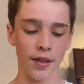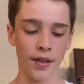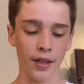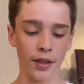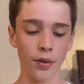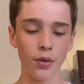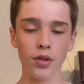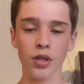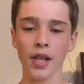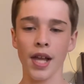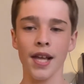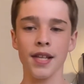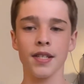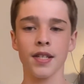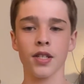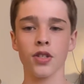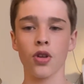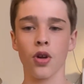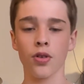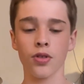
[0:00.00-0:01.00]
Like, those last
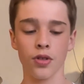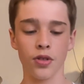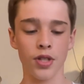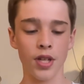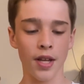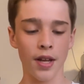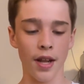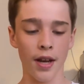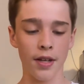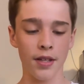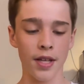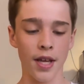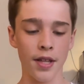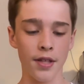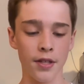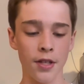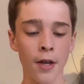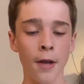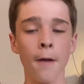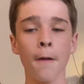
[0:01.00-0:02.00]
6 songs are 10 out of
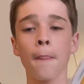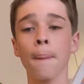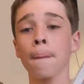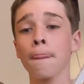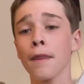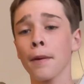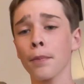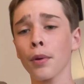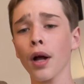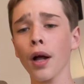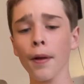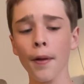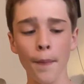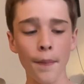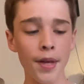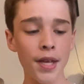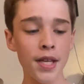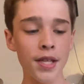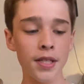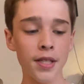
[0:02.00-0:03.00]
10s. The problem
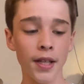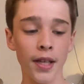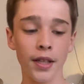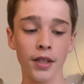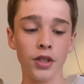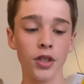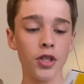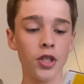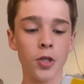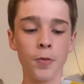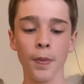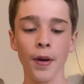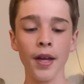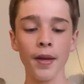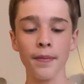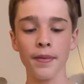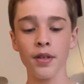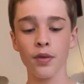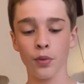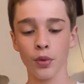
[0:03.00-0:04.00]
is, like,
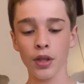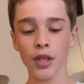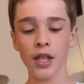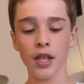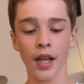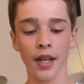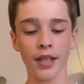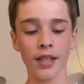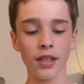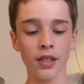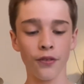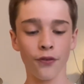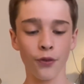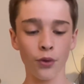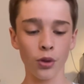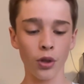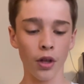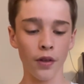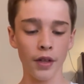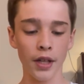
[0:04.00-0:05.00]
despite me really liking The
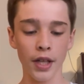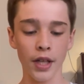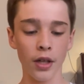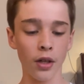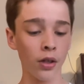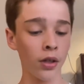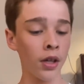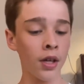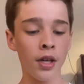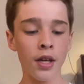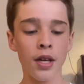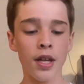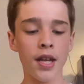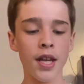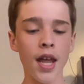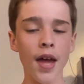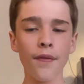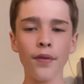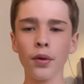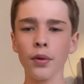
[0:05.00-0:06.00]
Fool on the Hill,
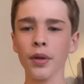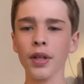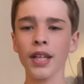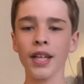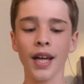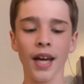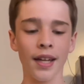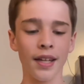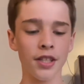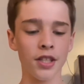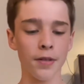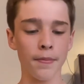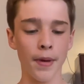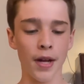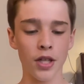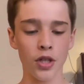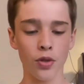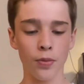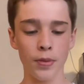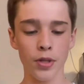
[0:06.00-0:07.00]
never really got into
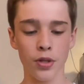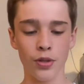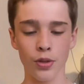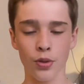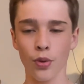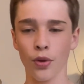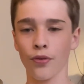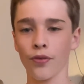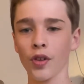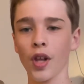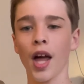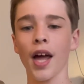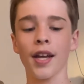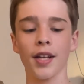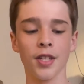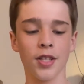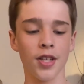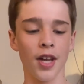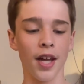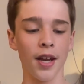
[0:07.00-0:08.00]
Magical Mystery Tour.
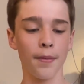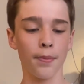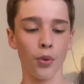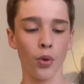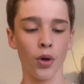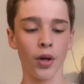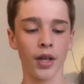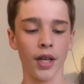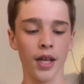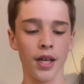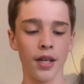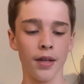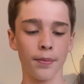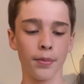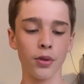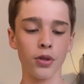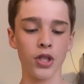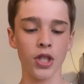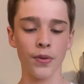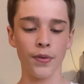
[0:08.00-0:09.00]
Flying's kind of boring, and
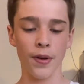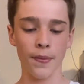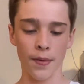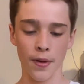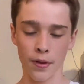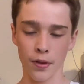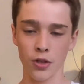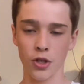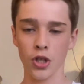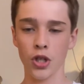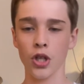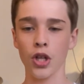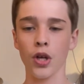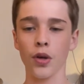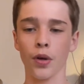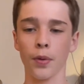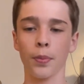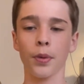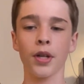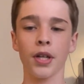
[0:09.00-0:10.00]
Blue Jay Way, Mother Should Know
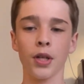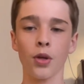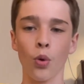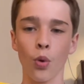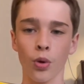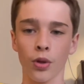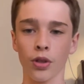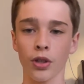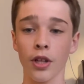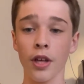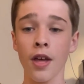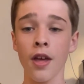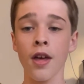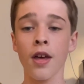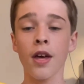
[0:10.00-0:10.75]
are pretty corny.